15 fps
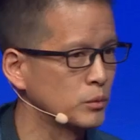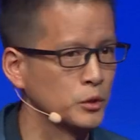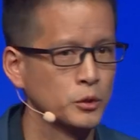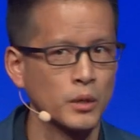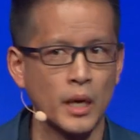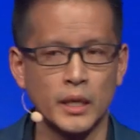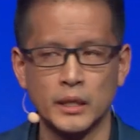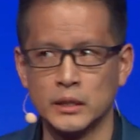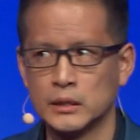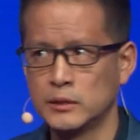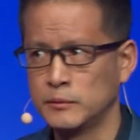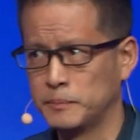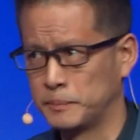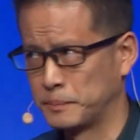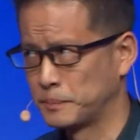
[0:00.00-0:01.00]
when you got ill.
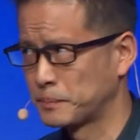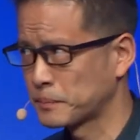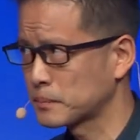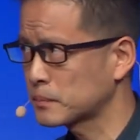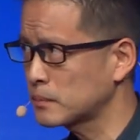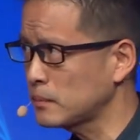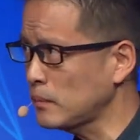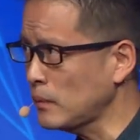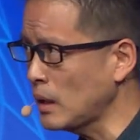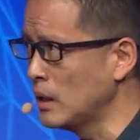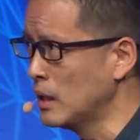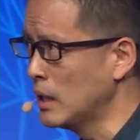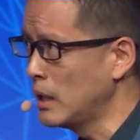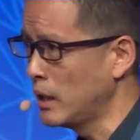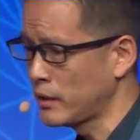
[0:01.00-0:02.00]

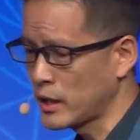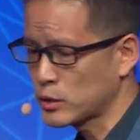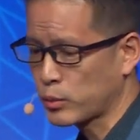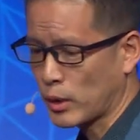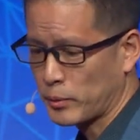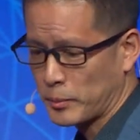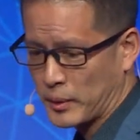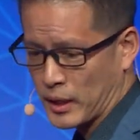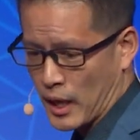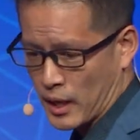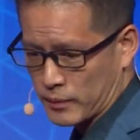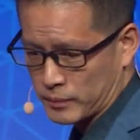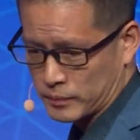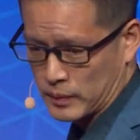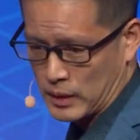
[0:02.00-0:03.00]
And that's where we
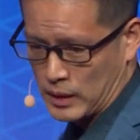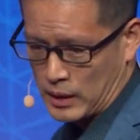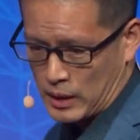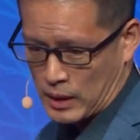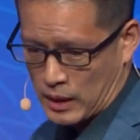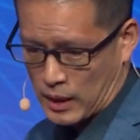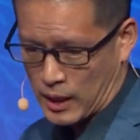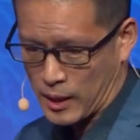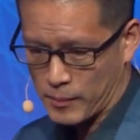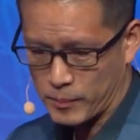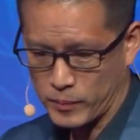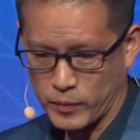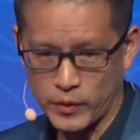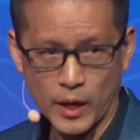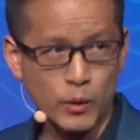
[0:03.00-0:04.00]
began.
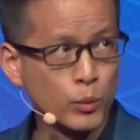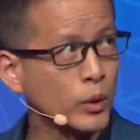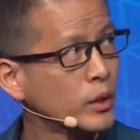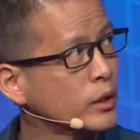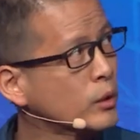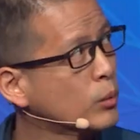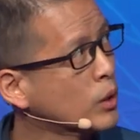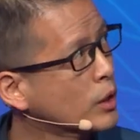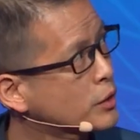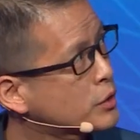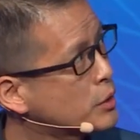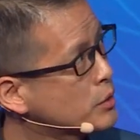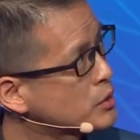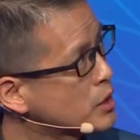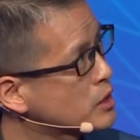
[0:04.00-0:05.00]
Um, they really were
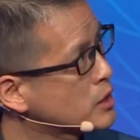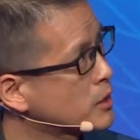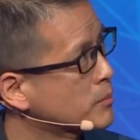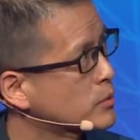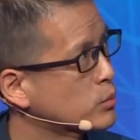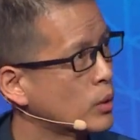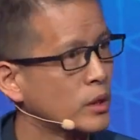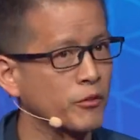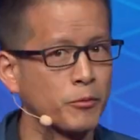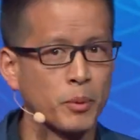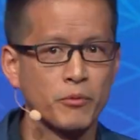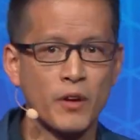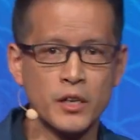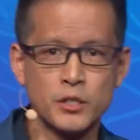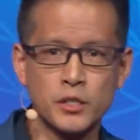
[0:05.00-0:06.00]
two systems one of
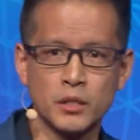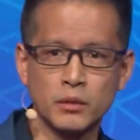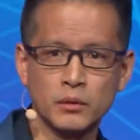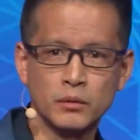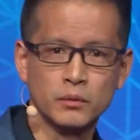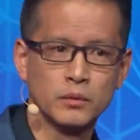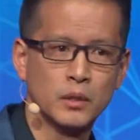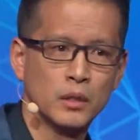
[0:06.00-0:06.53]
prevention